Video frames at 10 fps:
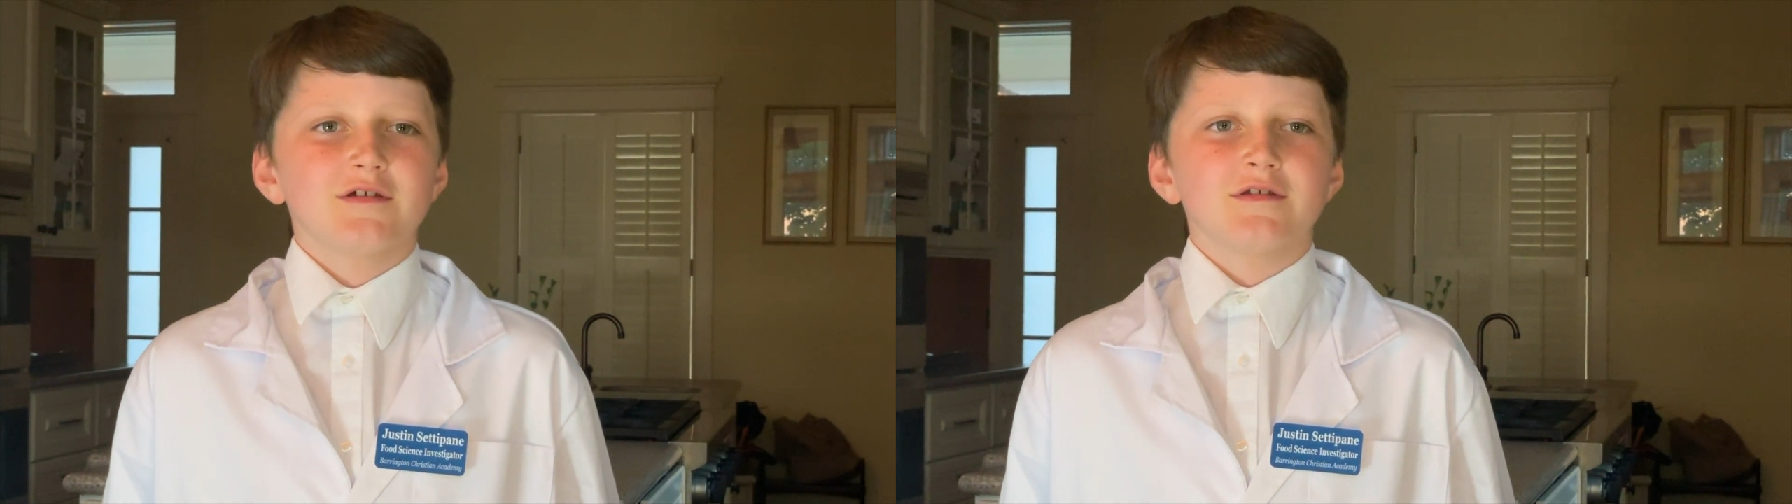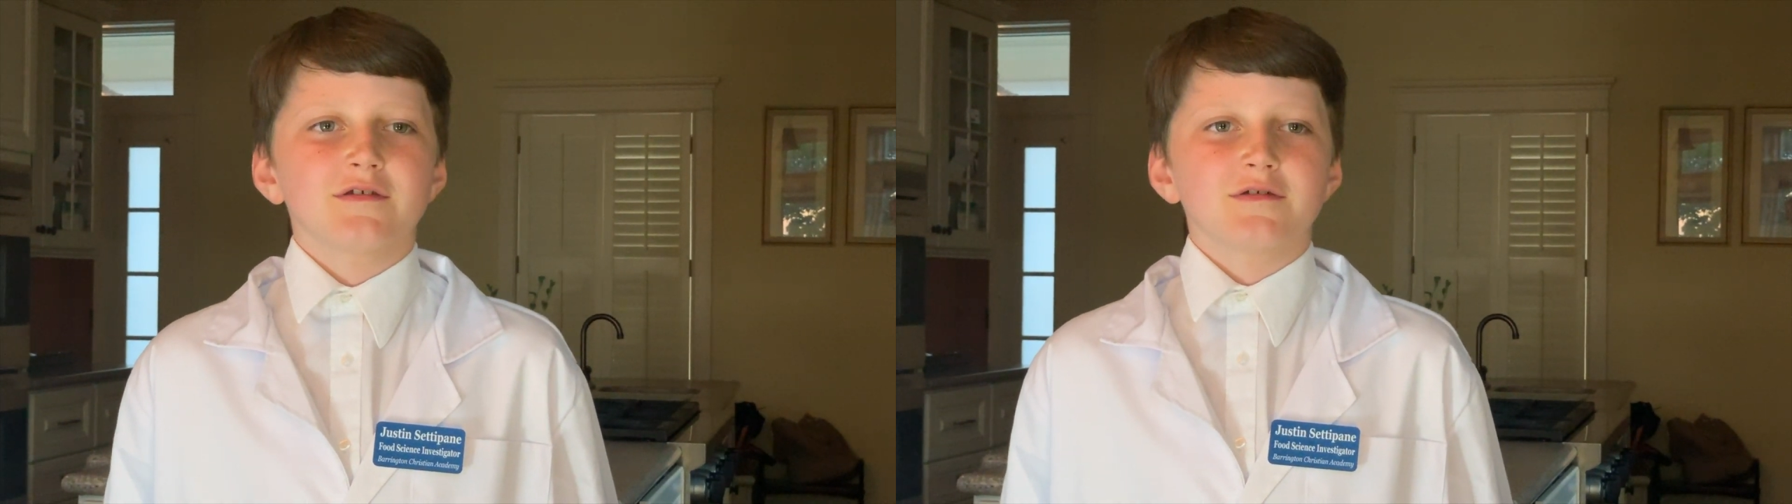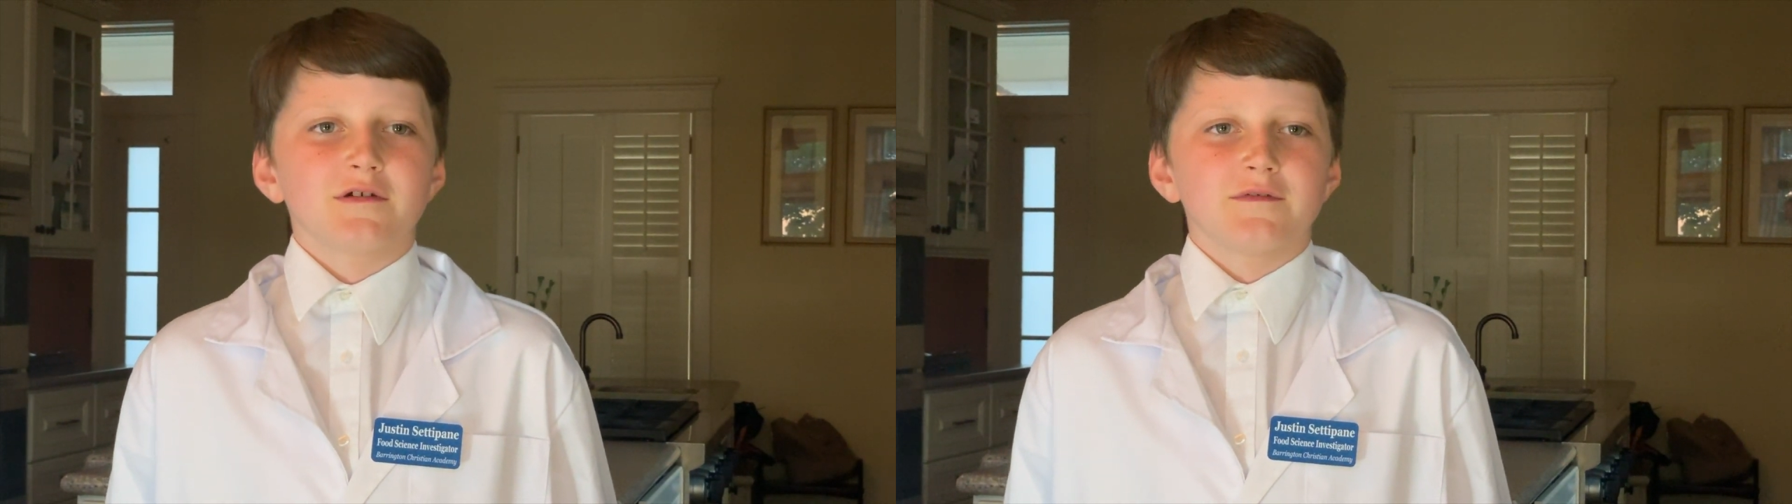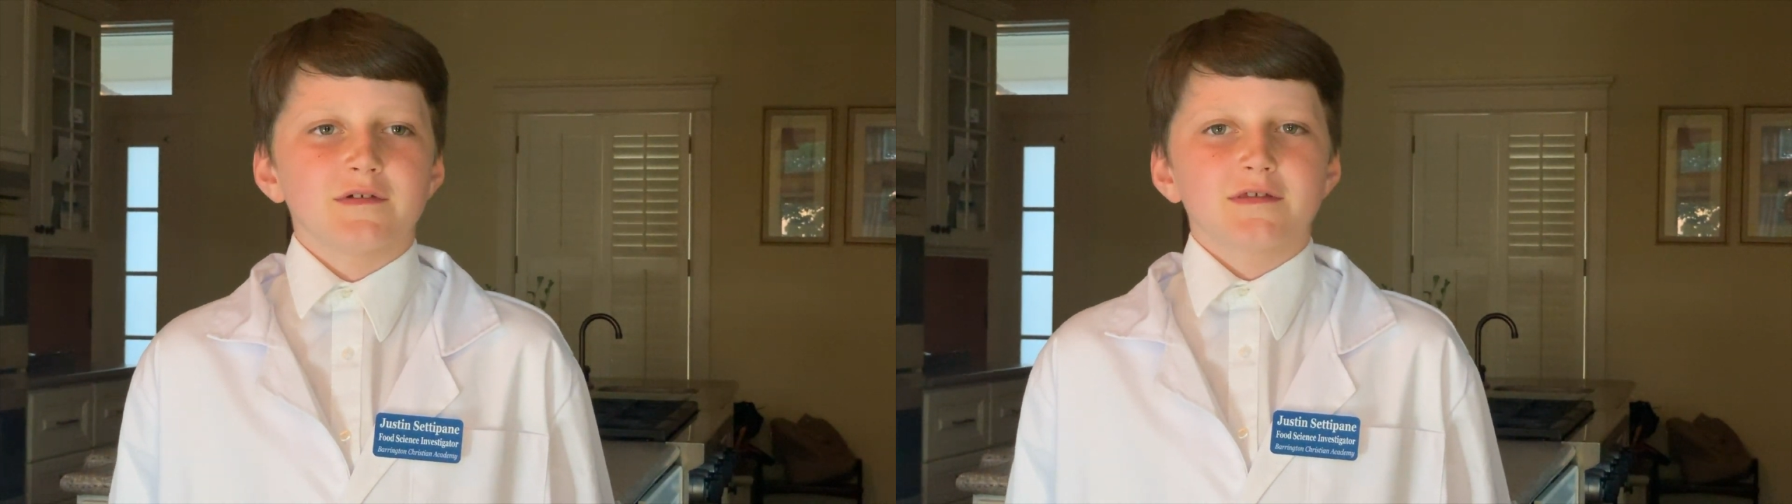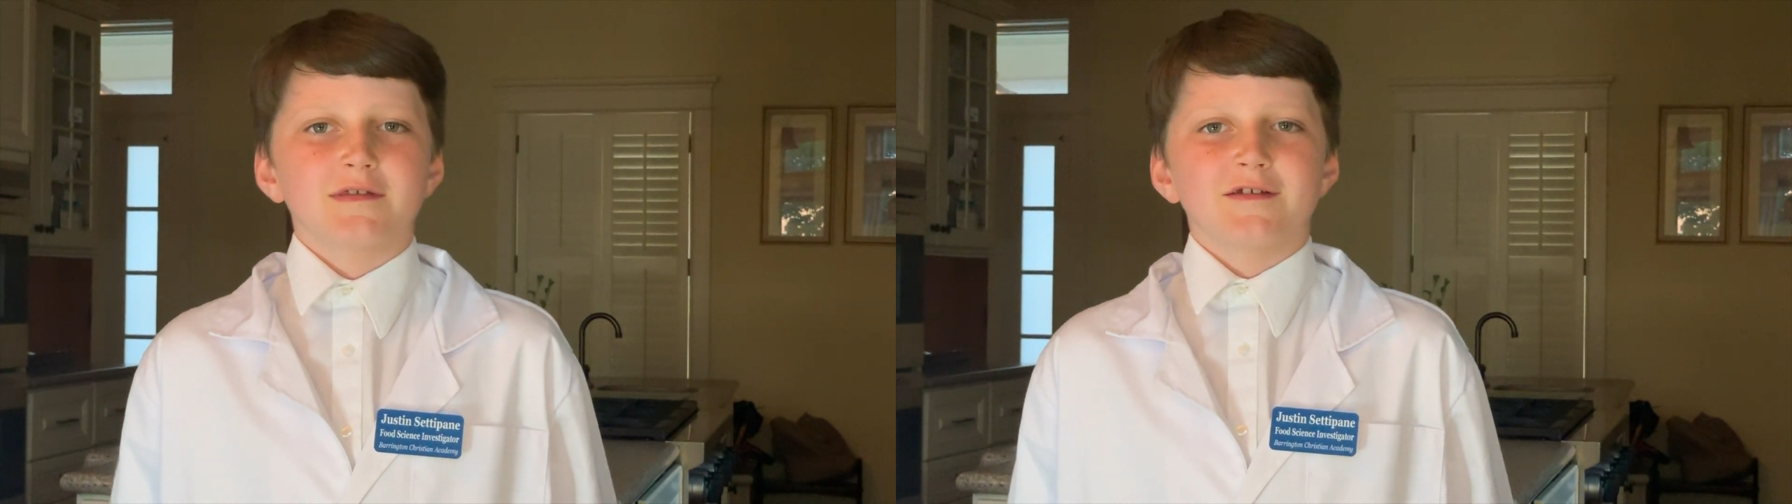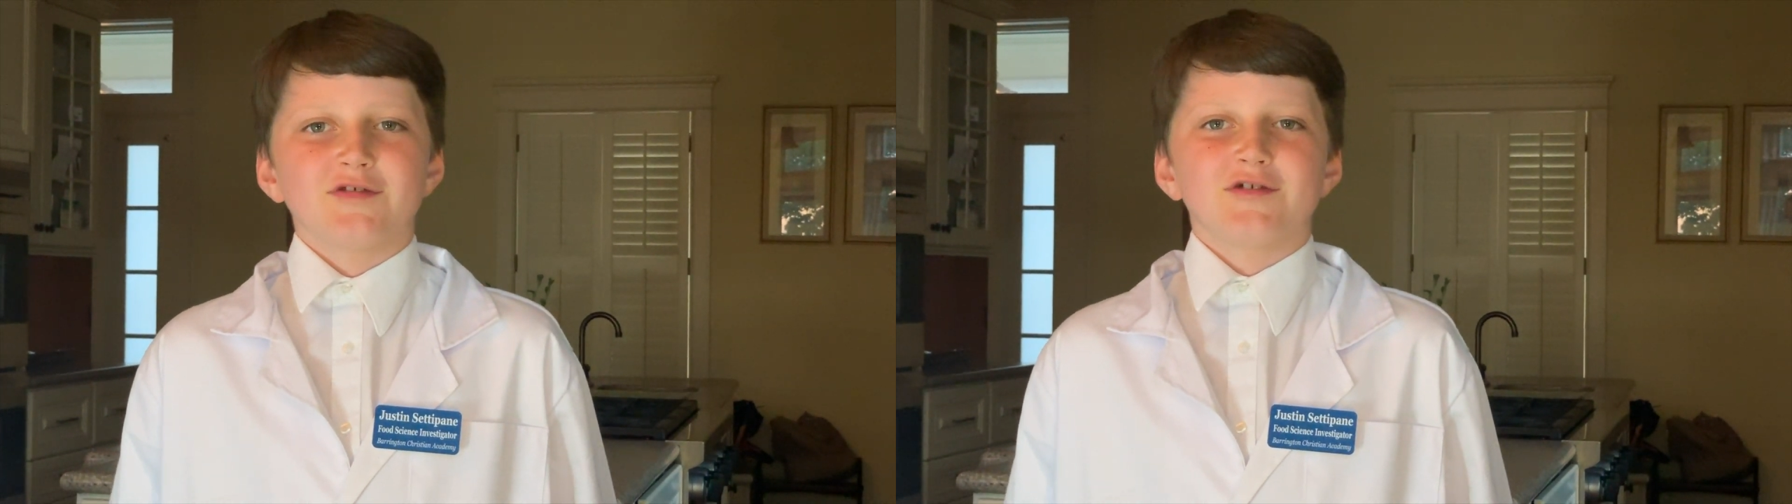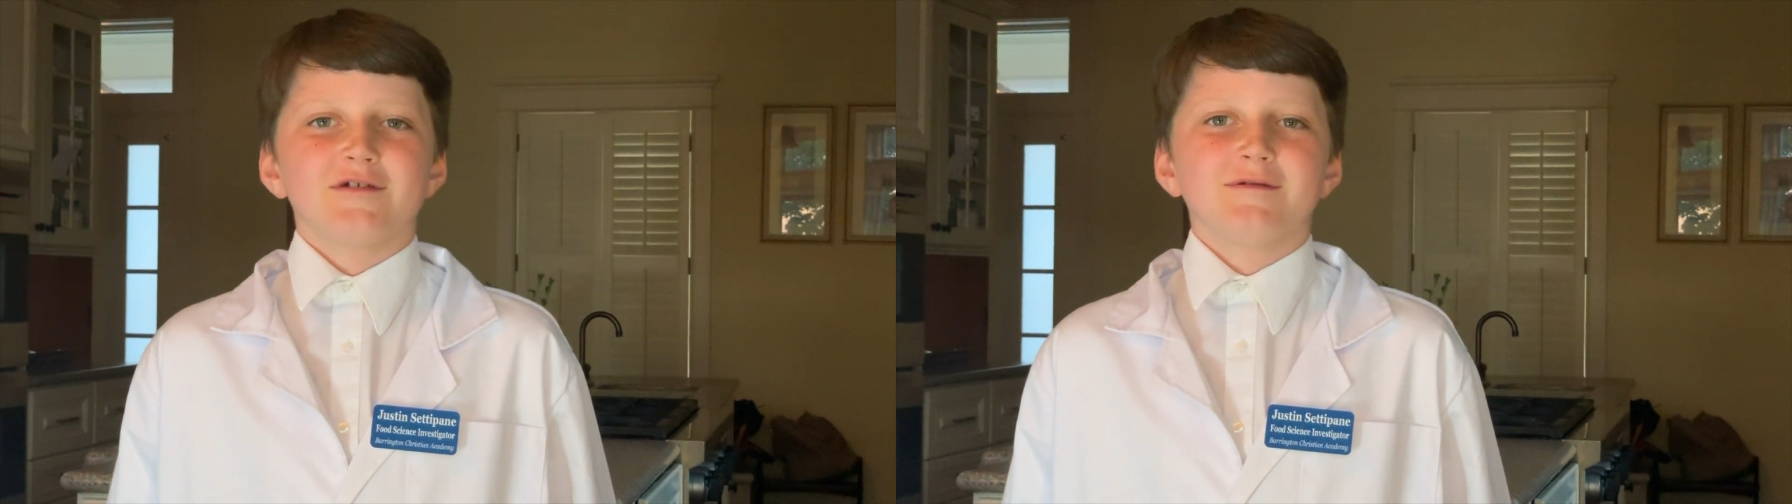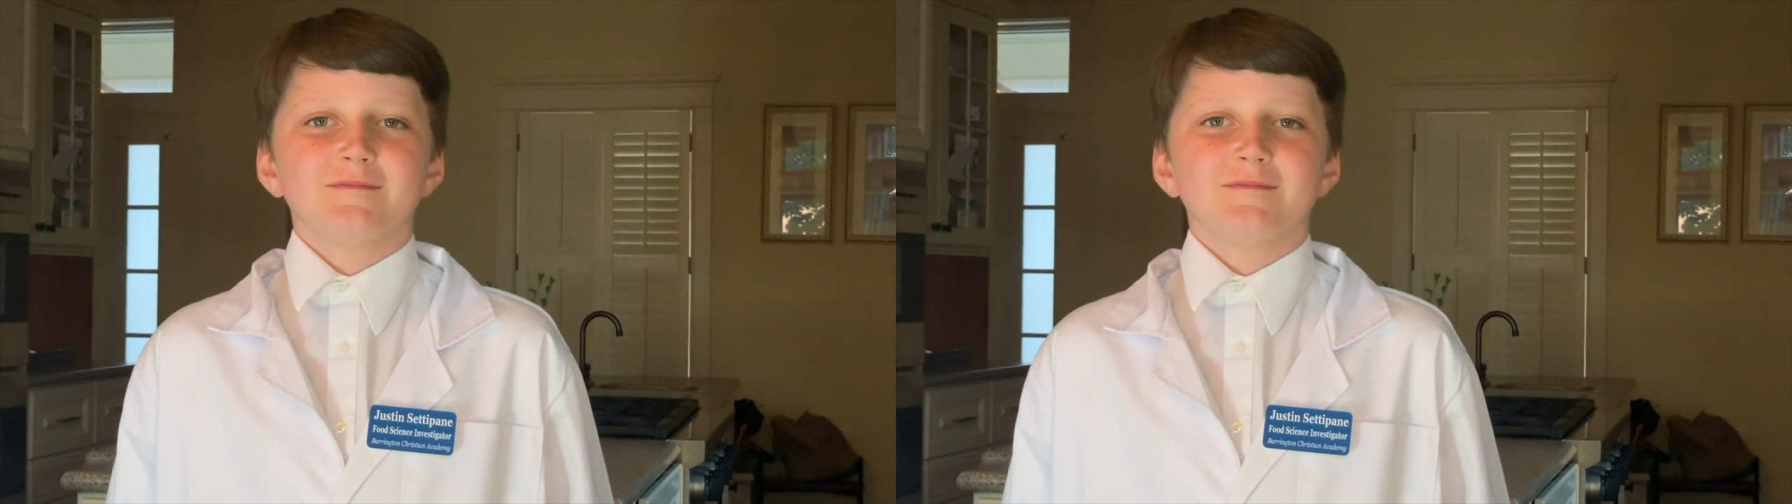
in the surface tension.